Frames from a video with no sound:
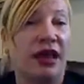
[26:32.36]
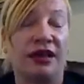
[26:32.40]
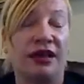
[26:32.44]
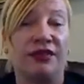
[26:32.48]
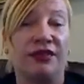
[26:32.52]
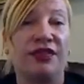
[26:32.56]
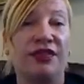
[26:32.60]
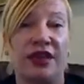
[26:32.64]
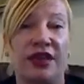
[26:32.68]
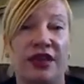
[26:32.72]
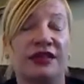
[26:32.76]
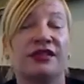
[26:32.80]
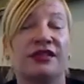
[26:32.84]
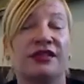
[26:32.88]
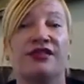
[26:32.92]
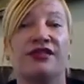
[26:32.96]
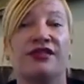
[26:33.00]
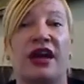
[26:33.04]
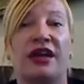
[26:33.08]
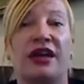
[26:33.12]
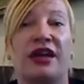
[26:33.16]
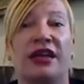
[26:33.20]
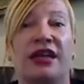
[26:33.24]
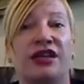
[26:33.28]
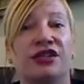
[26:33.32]
things of that
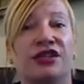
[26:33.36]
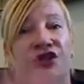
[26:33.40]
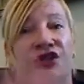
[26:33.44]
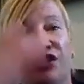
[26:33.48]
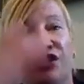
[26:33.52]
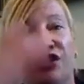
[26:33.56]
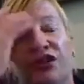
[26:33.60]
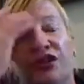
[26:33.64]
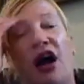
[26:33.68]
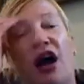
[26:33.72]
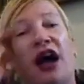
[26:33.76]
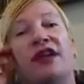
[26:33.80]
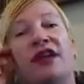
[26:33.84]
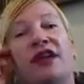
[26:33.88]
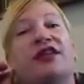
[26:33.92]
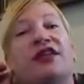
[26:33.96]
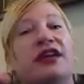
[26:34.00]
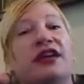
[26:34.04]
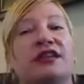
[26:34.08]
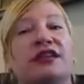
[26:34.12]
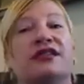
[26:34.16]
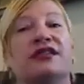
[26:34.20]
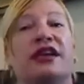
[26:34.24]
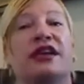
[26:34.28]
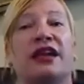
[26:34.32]
nature, I think
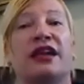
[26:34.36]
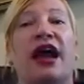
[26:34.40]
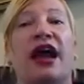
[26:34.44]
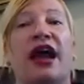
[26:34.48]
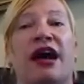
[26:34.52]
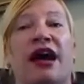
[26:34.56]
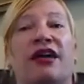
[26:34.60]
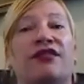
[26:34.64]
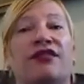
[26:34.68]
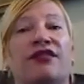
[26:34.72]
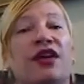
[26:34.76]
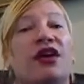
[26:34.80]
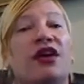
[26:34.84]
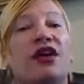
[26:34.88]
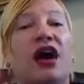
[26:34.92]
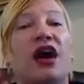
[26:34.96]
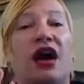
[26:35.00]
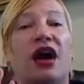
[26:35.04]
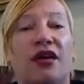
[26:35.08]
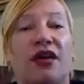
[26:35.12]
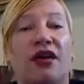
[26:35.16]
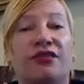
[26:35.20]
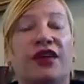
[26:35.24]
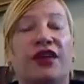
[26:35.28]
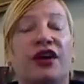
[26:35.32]
it's going to have
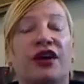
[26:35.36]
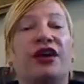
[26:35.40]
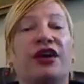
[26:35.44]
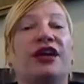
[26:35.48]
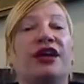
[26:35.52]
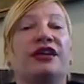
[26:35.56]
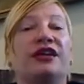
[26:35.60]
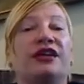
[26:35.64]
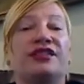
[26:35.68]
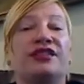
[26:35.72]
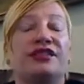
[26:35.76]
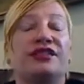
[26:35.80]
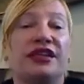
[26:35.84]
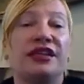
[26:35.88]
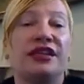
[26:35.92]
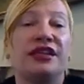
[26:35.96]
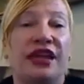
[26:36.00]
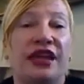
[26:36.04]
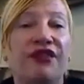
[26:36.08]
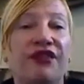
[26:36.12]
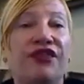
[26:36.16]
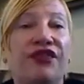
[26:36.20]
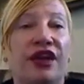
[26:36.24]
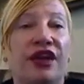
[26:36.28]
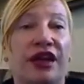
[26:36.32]
a very
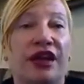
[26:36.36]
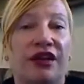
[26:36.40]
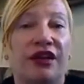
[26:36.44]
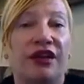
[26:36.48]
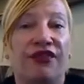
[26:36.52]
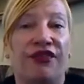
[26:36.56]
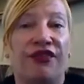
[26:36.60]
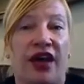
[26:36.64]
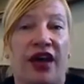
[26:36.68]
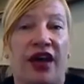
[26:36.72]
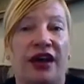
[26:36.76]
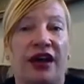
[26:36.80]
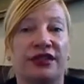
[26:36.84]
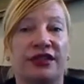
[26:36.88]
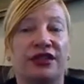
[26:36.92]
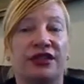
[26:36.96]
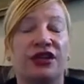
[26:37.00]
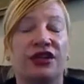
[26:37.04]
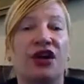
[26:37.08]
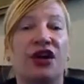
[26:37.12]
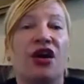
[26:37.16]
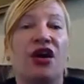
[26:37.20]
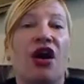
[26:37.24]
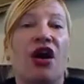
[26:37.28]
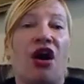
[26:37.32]
significant effect
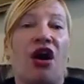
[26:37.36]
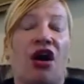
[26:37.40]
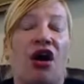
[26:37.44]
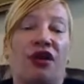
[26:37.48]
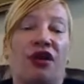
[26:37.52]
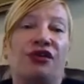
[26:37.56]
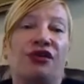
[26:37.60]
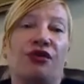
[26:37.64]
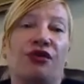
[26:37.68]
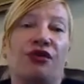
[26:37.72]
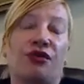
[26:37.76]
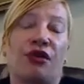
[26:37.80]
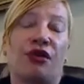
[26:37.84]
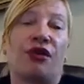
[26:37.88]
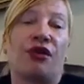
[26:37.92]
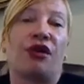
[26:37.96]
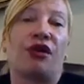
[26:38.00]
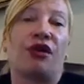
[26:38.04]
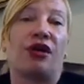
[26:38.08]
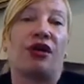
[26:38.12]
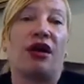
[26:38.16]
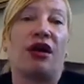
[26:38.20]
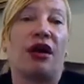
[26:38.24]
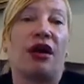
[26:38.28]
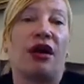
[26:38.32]
on your
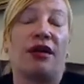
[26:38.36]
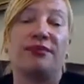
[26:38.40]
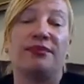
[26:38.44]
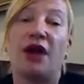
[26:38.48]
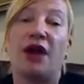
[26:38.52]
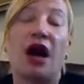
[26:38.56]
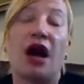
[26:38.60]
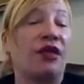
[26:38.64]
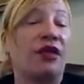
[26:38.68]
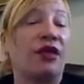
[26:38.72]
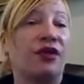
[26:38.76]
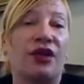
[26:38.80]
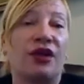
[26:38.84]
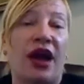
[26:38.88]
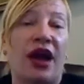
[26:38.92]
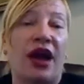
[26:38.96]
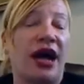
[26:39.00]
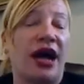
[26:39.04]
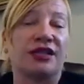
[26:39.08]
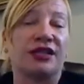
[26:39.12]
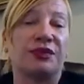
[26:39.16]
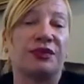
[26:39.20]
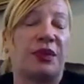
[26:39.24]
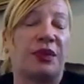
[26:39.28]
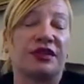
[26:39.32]
other
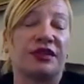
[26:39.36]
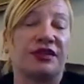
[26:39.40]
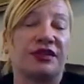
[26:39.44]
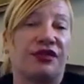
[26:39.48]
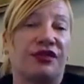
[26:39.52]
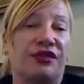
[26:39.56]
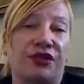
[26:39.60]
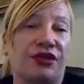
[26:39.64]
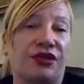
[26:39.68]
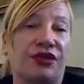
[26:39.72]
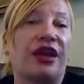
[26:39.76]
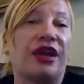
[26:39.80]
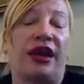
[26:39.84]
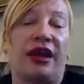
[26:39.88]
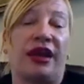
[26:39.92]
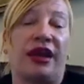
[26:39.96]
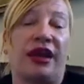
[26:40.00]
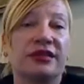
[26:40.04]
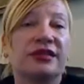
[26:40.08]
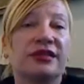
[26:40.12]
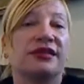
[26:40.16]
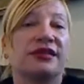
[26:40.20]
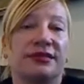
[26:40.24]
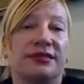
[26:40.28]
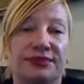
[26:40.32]
aspects of your case.